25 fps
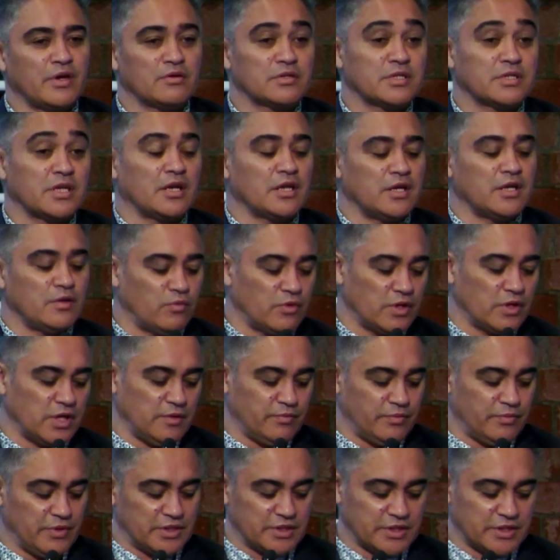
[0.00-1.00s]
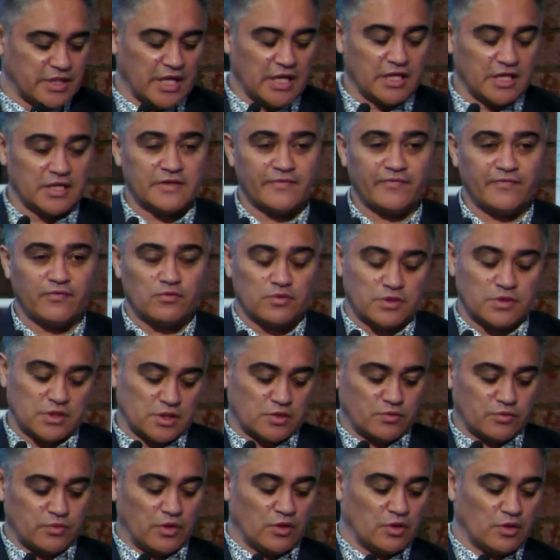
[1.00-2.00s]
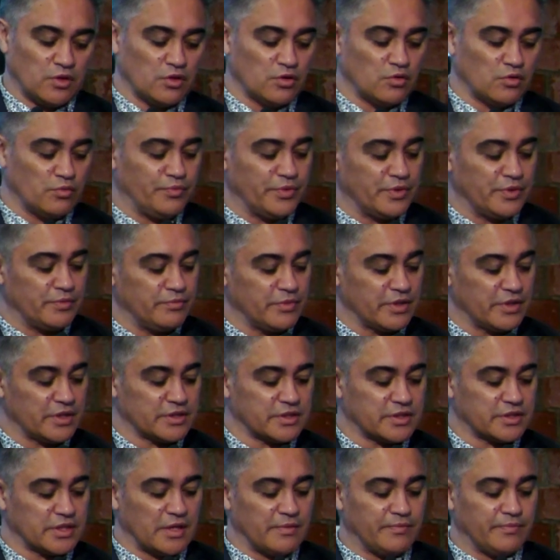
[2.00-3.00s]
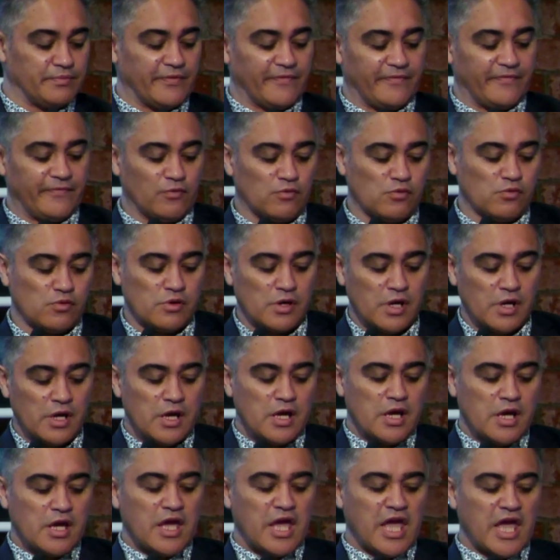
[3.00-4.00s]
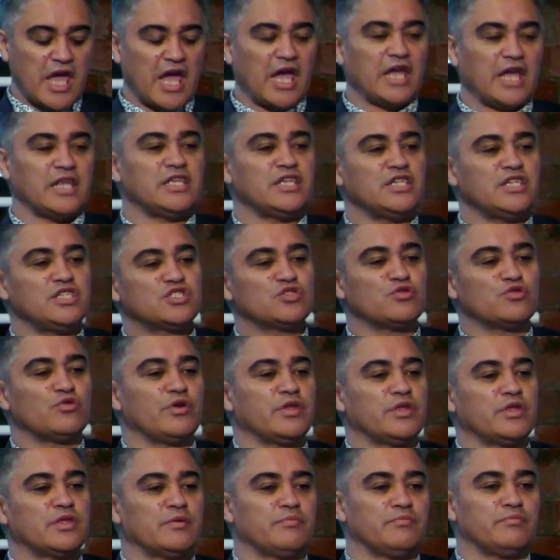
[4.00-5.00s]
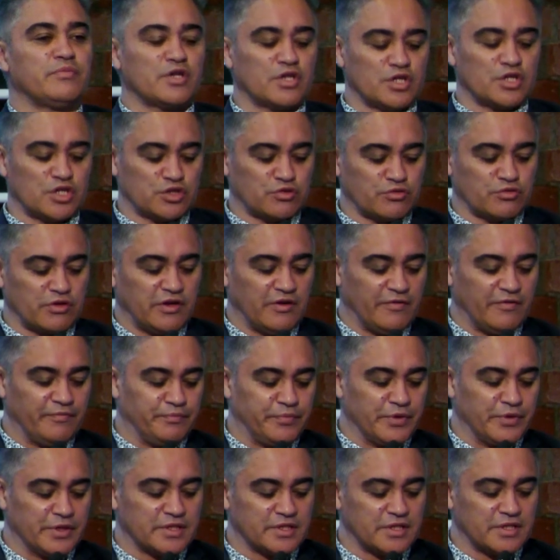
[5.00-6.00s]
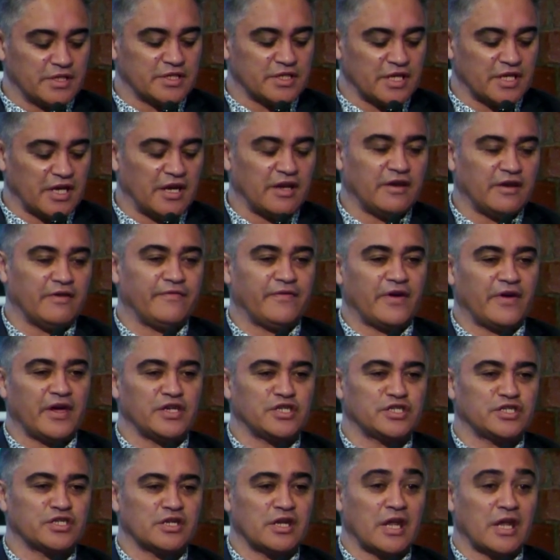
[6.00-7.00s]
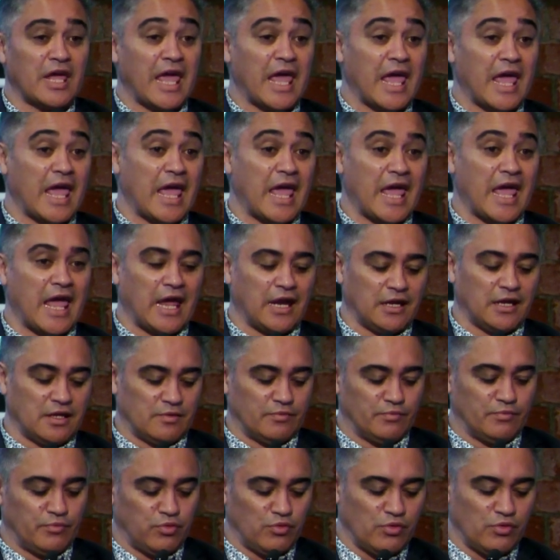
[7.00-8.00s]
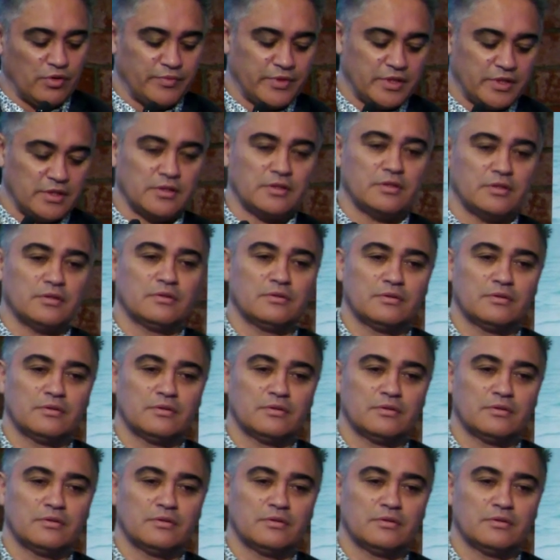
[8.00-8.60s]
I'll tell you what MB stands for since we got a little bit mixed up before. Andy joined the Ministry of Business, Innovation and Employment